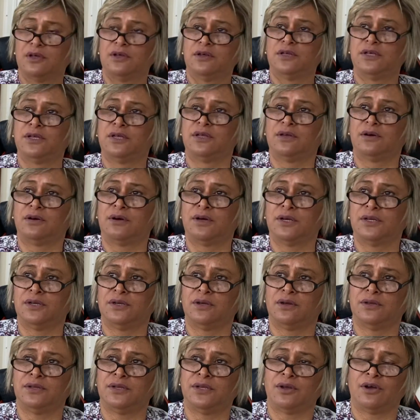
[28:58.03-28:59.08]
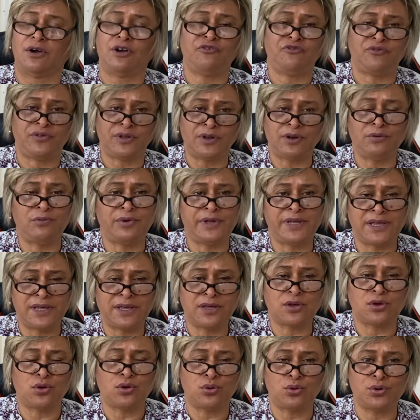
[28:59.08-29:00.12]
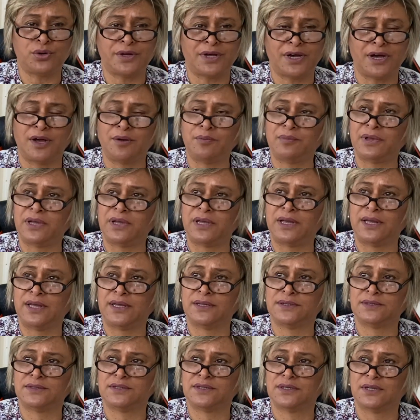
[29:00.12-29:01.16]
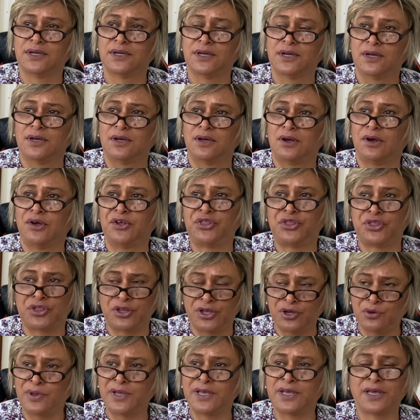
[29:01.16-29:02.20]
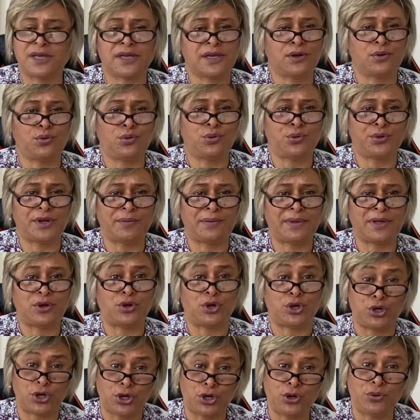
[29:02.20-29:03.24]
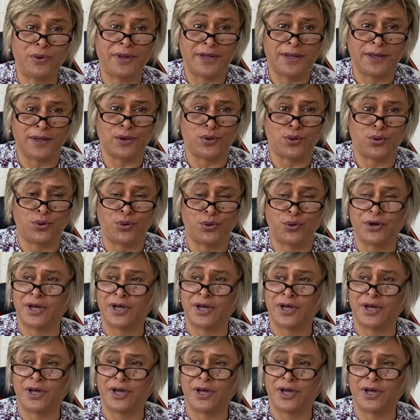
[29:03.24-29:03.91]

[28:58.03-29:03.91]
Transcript: I feel we get caught up, and I think we get caught up, and I know we get caught